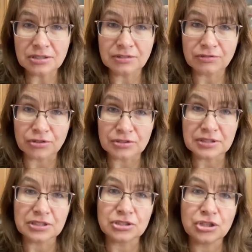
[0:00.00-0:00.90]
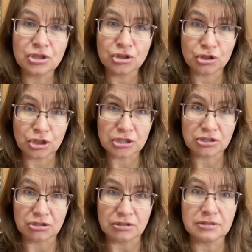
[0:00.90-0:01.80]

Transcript: versus good salt,